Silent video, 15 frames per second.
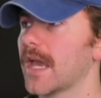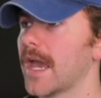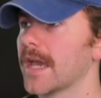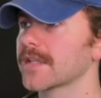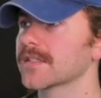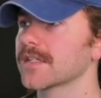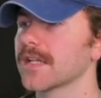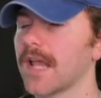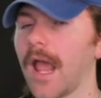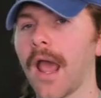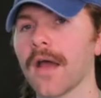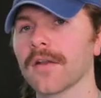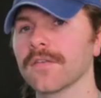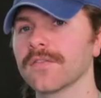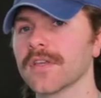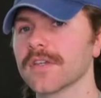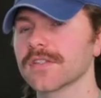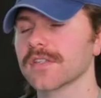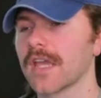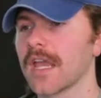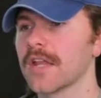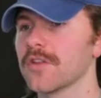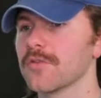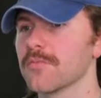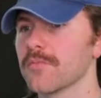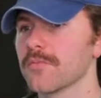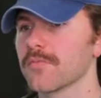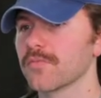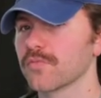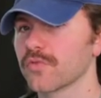exit out of this and
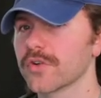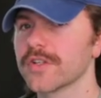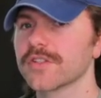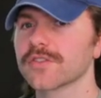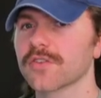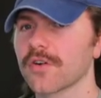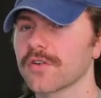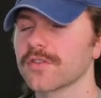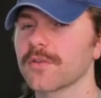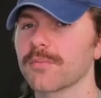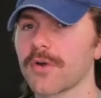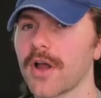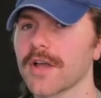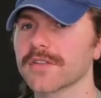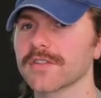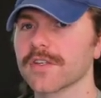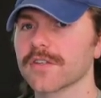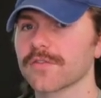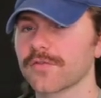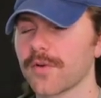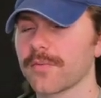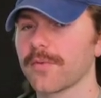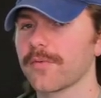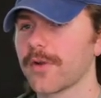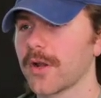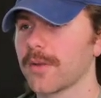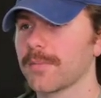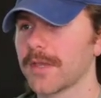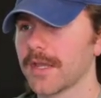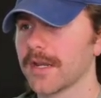you restart the process from the
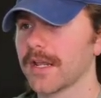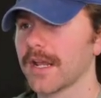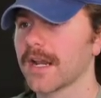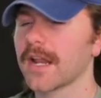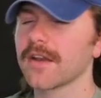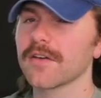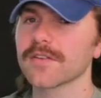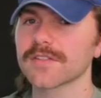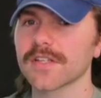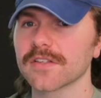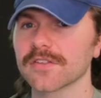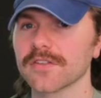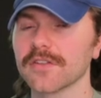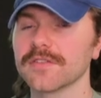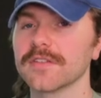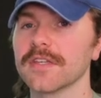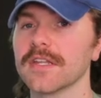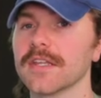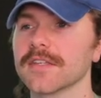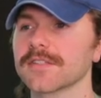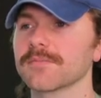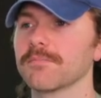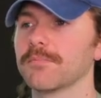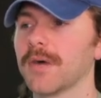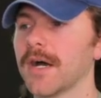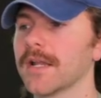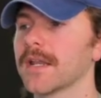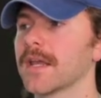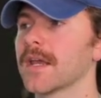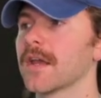very beginning. And I know it sounds a little tedious,
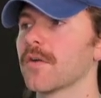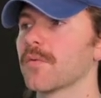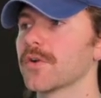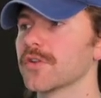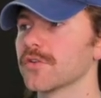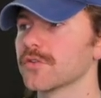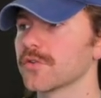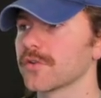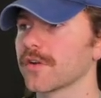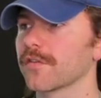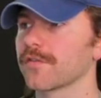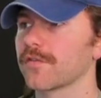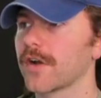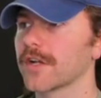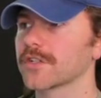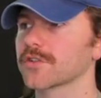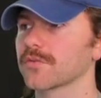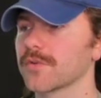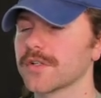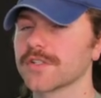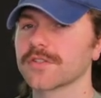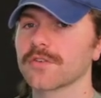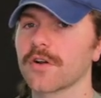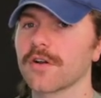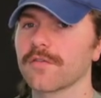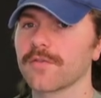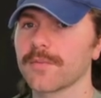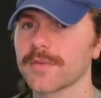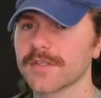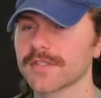but when you're doing a fresh
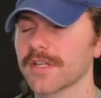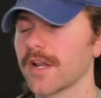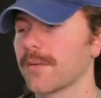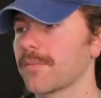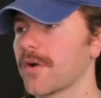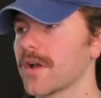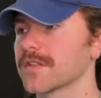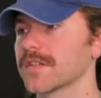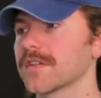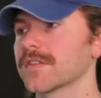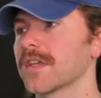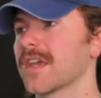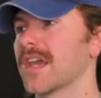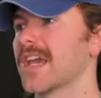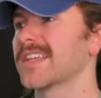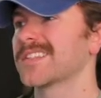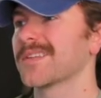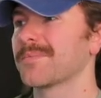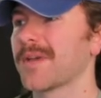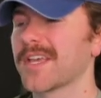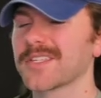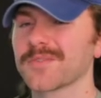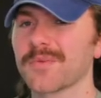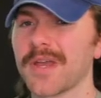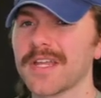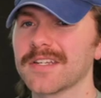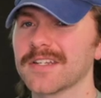restart from the setup process, it's the best way to